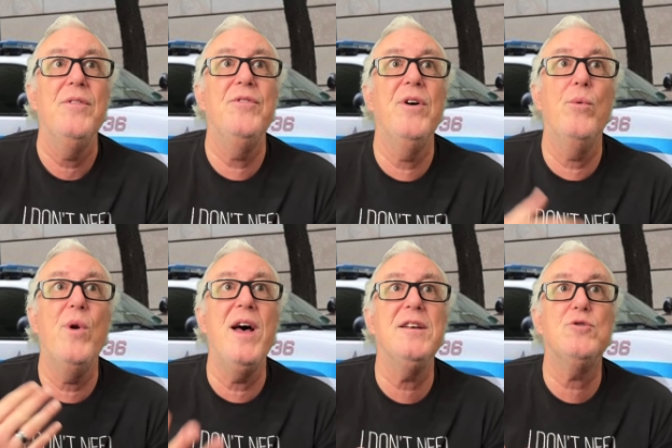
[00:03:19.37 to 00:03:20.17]
The
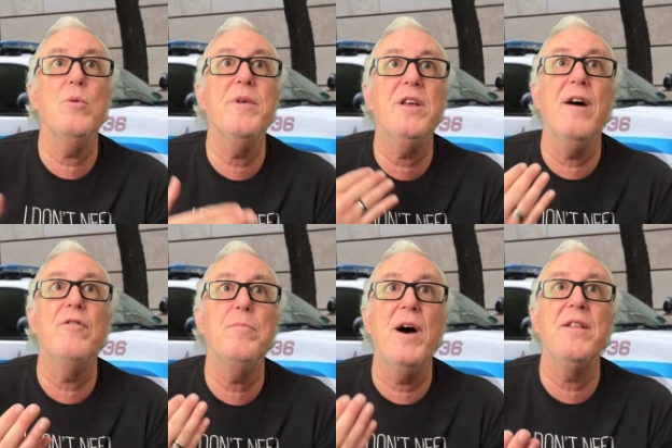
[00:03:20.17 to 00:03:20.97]
rest will be
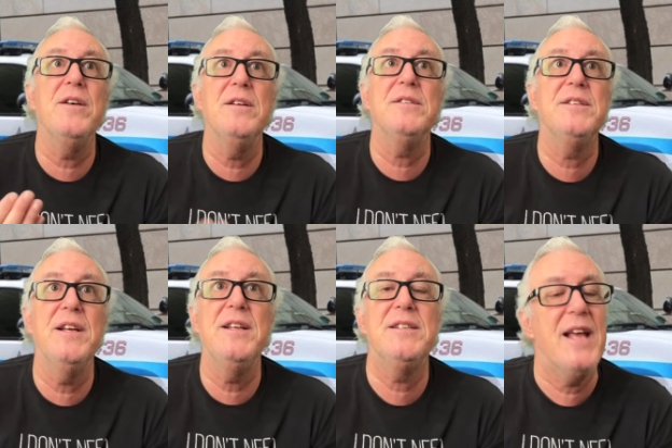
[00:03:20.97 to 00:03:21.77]
covered by the
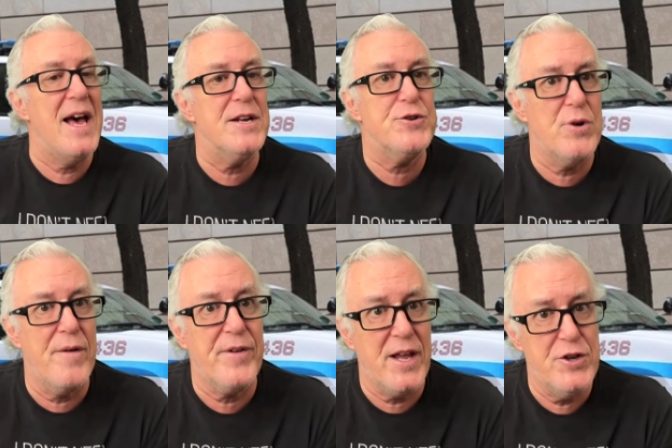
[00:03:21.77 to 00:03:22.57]
city's
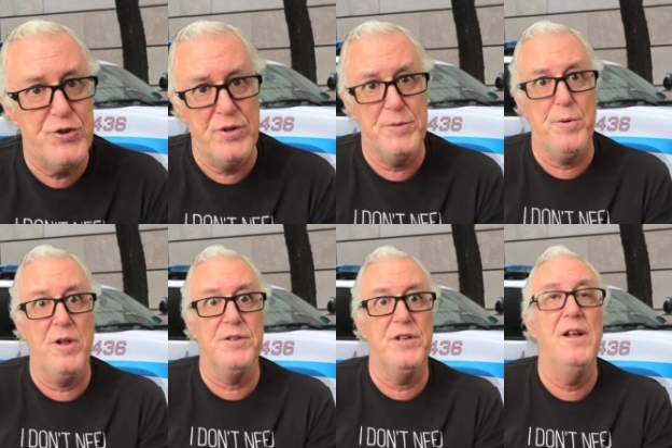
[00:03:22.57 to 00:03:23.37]
catastrophic insurance
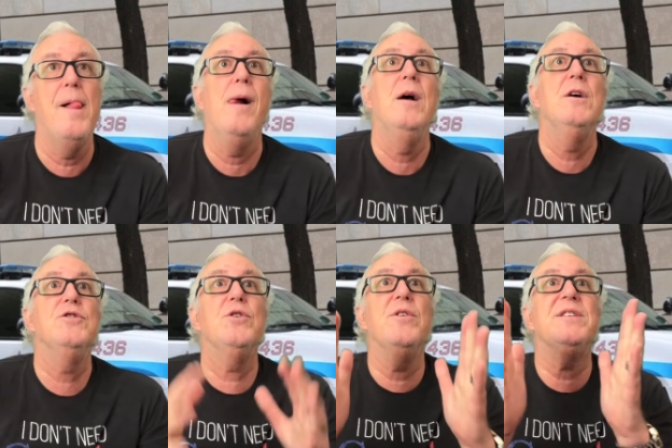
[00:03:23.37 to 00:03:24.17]
policy.
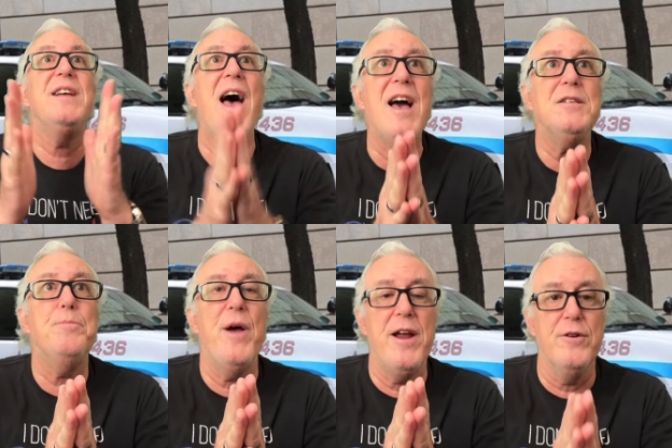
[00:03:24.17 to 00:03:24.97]
So the
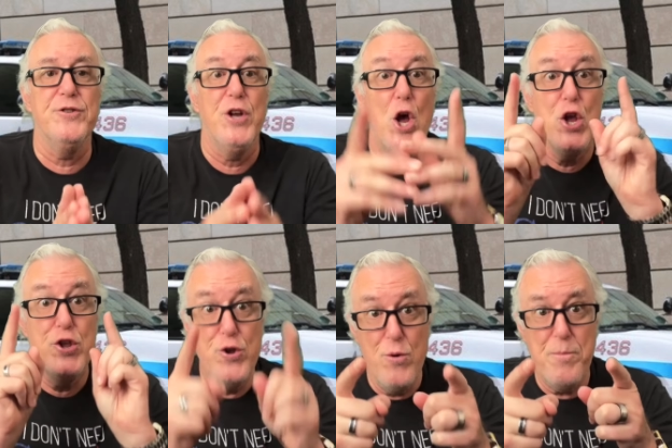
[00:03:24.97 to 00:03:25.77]
taxpayers,
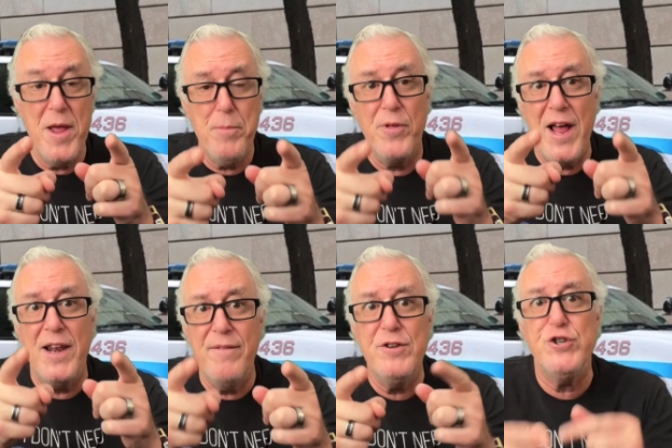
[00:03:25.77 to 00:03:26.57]
you people that
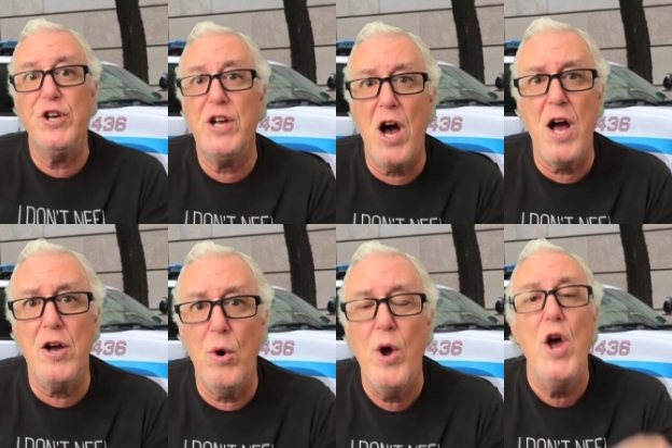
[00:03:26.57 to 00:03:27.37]
live in
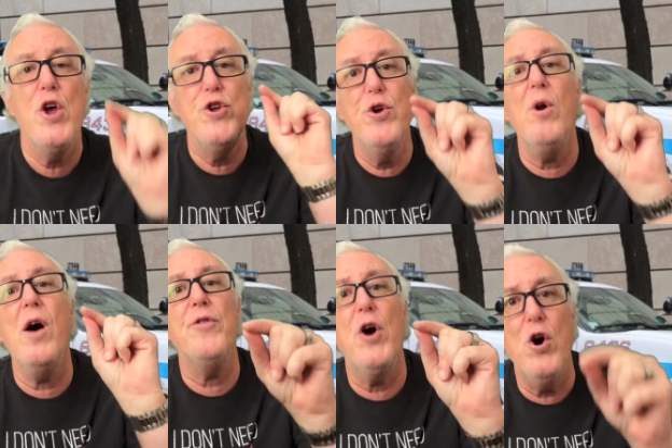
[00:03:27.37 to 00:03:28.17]
Chicago, you're
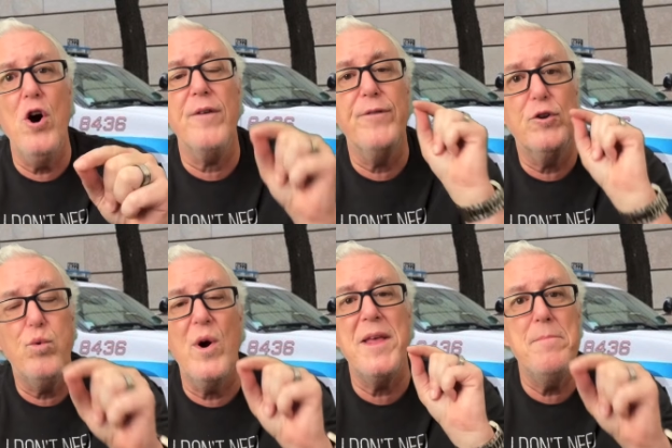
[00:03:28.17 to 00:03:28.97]
on the hook for
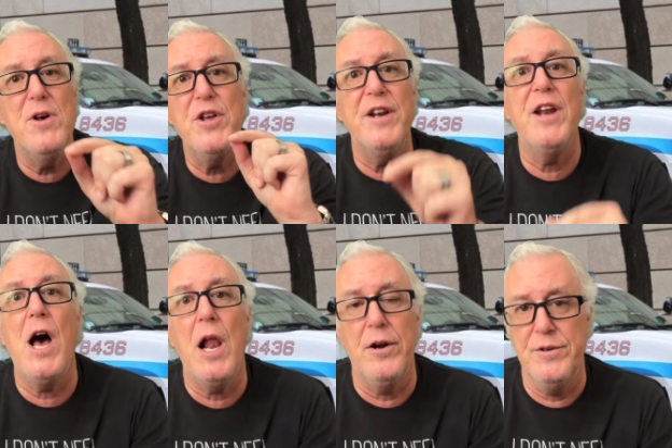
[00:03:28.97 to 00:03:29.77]
twenty million
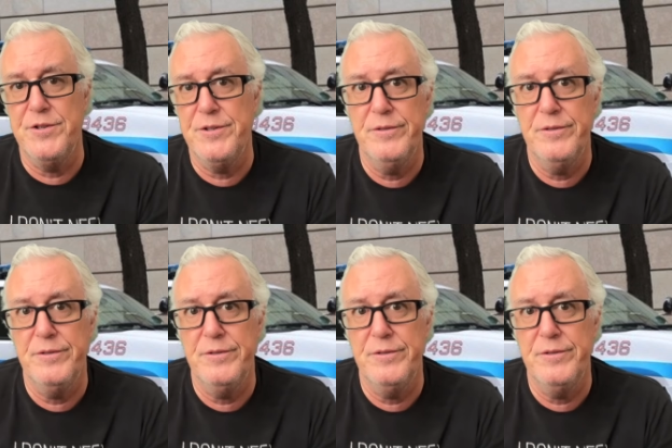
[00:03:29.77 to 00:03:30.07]
dollars.